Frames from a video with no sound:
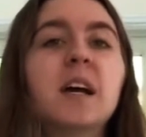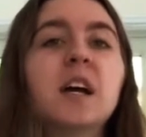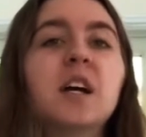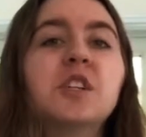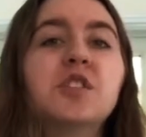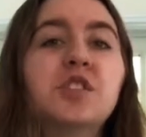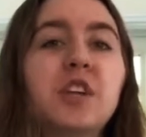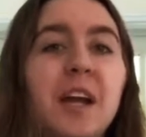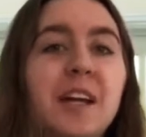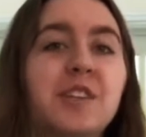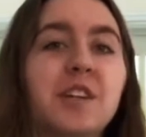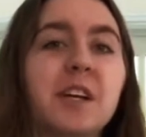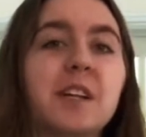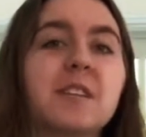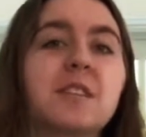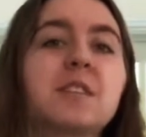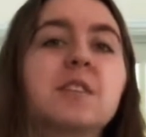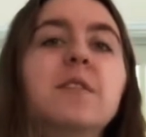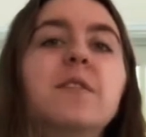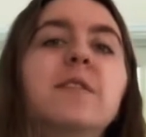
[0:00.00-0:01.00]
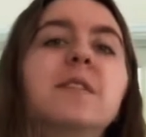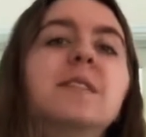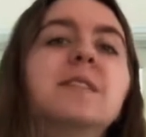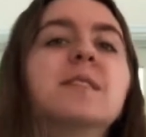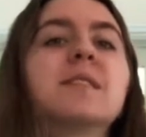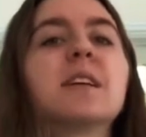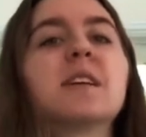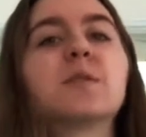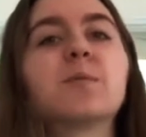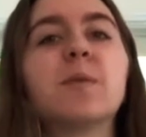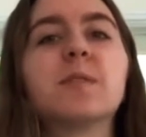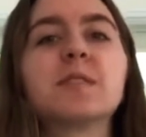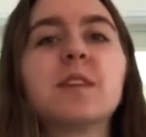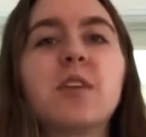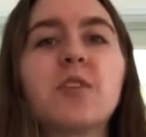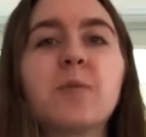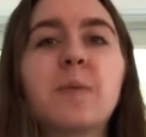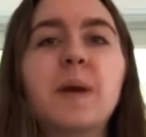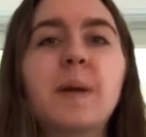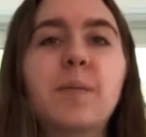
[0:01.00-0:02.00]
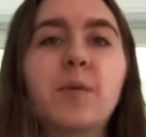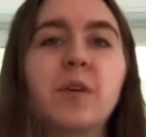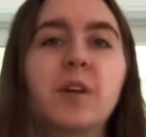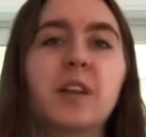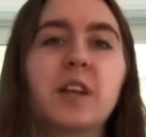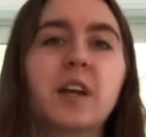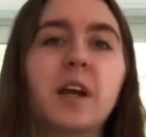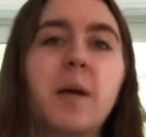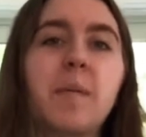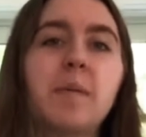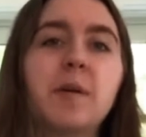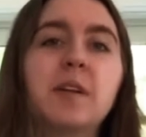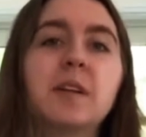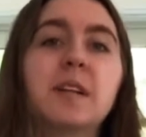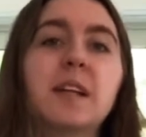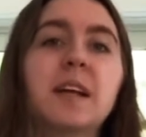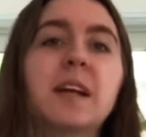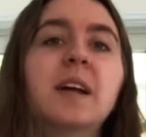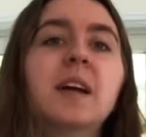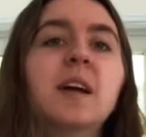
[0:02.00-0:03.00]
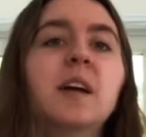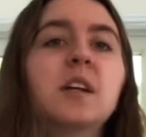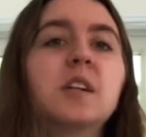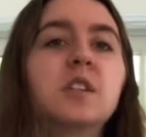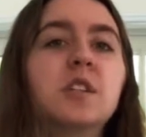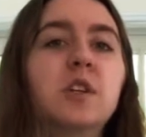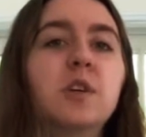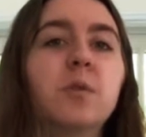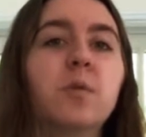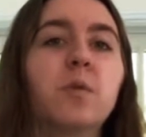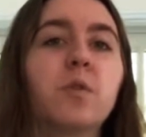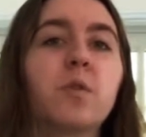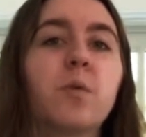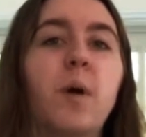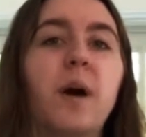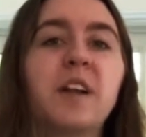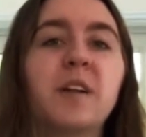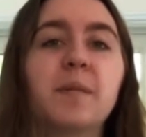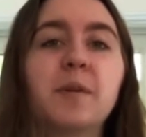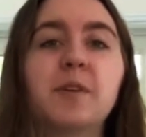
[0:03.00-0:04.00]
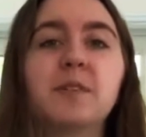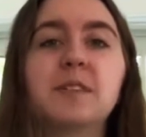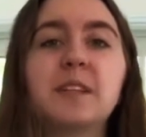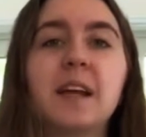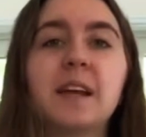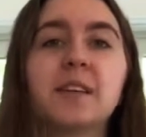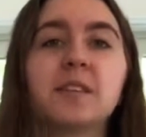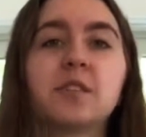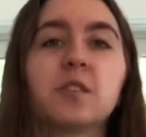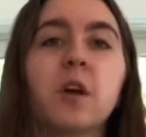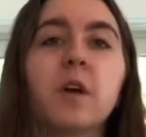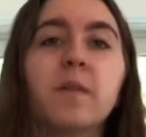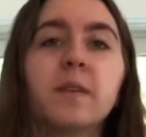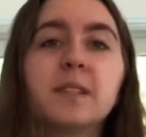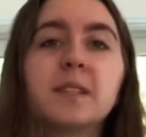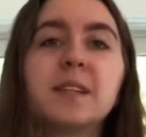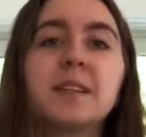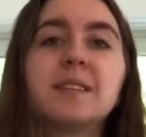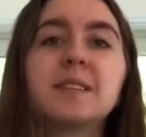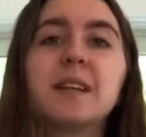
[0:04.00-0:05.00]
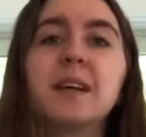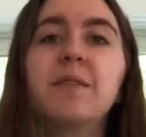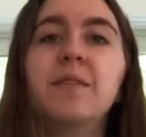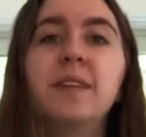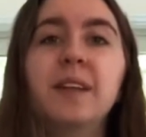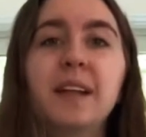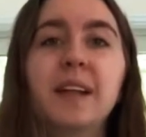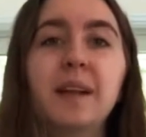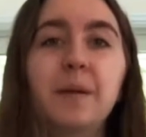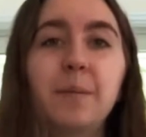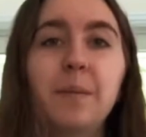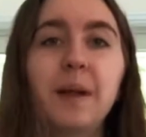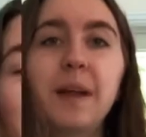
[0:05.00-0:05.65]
GHS students as well as other people in the community to the YWCA services if need be.